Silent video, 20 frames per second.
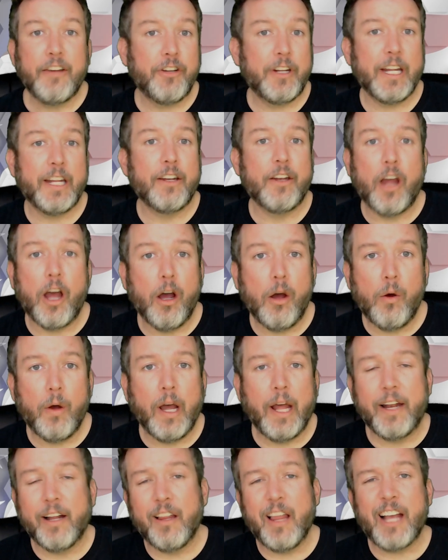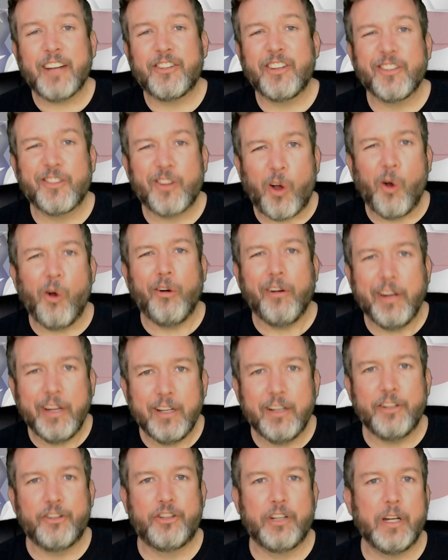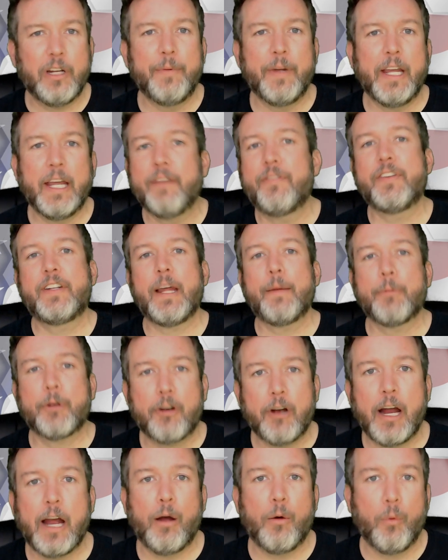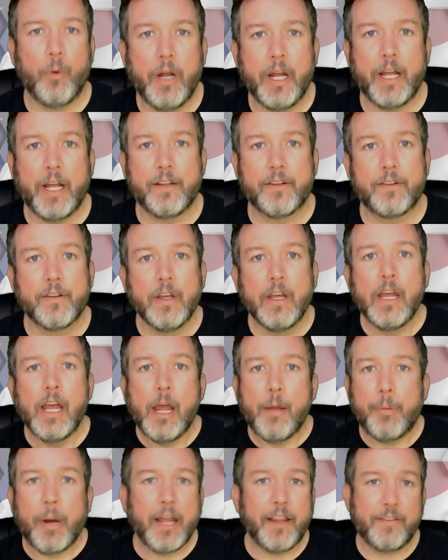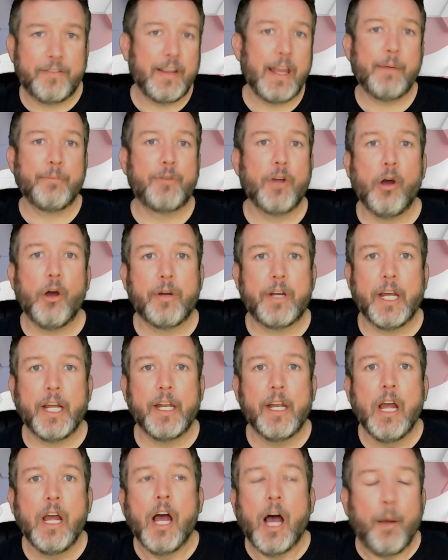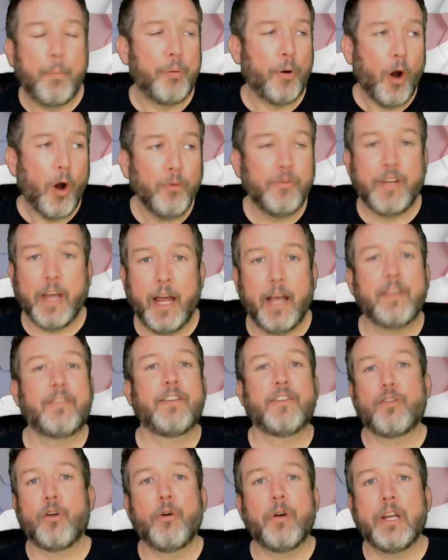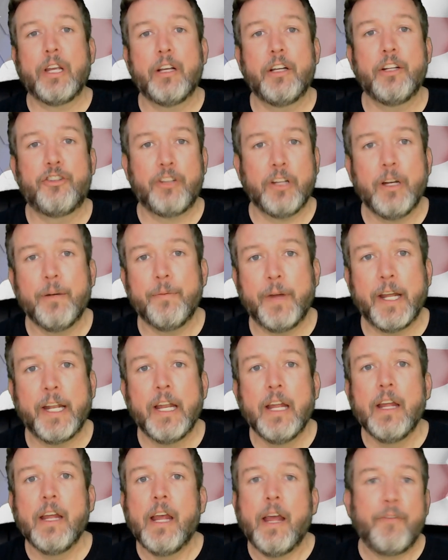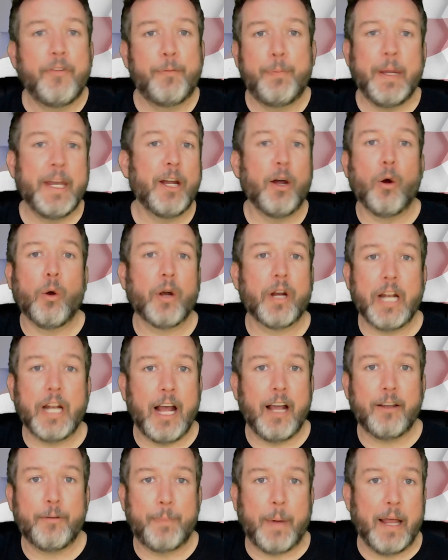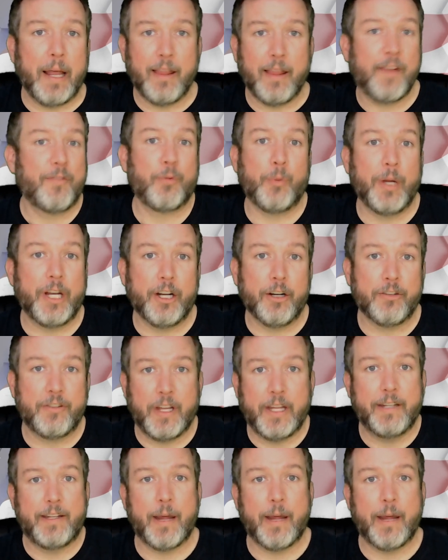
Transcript: you didn't know, an election's only legitimate if a Democrat wins. And by the same token, a protest is only legitimate if it's being organized by left wingers and